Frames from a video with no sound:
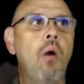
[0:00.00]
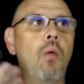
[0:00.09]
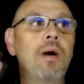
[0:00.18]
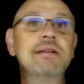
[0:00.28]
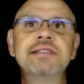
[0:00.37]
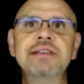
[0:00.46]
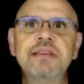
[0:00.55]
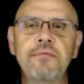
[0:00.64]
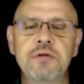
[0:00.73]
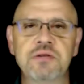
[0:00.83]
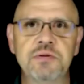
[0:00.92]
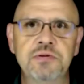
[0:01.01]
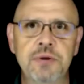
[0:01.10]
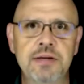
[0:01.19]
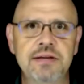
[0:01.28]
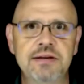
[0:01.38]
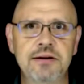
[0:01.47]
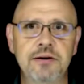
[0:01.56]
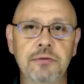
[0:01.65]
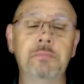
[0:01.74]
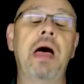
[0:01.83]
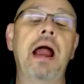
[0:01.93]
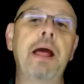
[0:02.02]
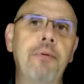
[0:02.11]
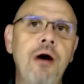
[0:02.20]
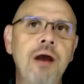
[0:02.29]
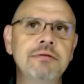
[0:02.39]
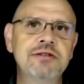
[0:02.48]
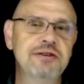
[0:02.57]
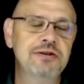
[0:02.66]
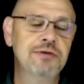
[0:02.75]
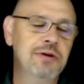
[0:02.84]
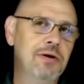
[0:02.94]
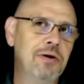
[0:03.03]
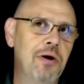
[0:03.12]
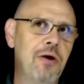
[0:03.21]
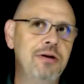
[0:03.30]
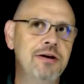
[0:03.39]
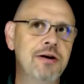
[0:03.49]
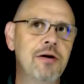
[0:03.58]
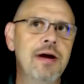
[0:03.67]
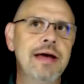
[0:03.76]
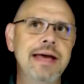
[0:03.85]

What's the difference between the two? I promised you a little earlier,